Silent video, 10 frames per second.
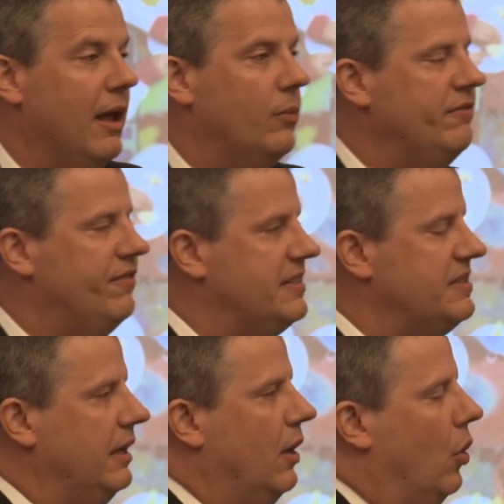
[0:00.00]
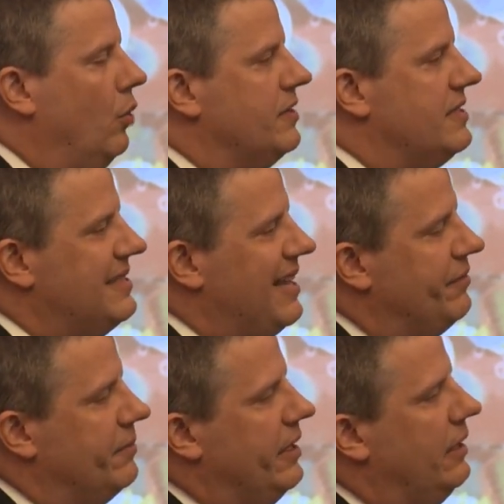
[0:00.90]
And we're investing over
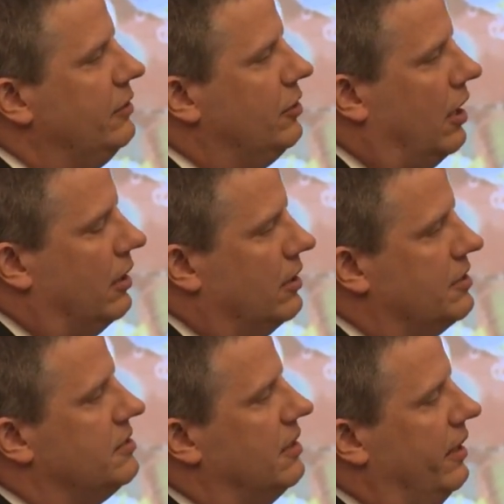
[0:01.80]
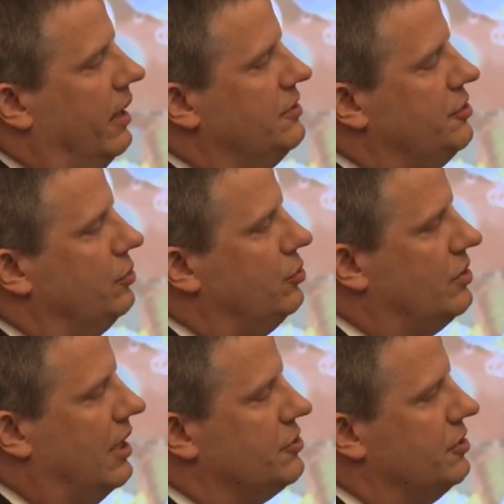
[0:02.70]
$7 million until
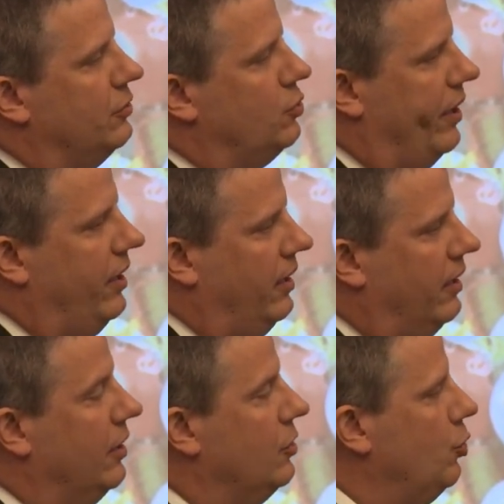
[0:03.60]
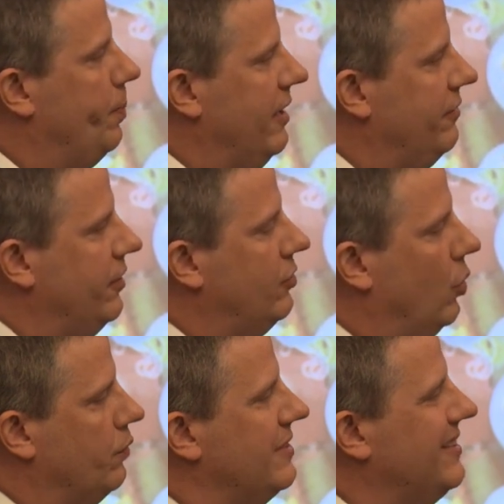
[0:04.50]
2020 to benefit
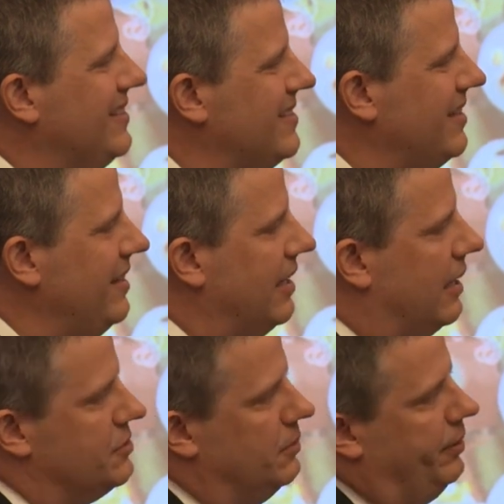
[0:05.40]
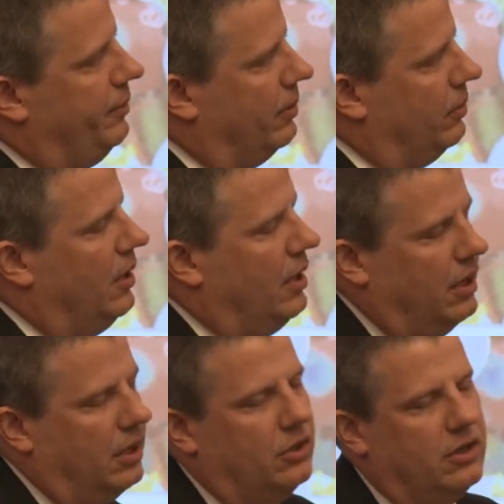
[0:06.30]
over 30,000 people
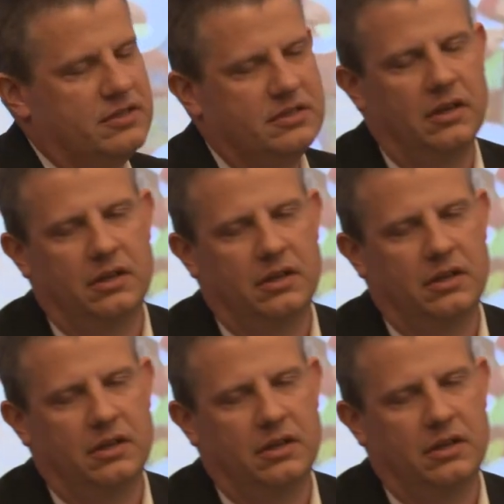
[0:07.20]
across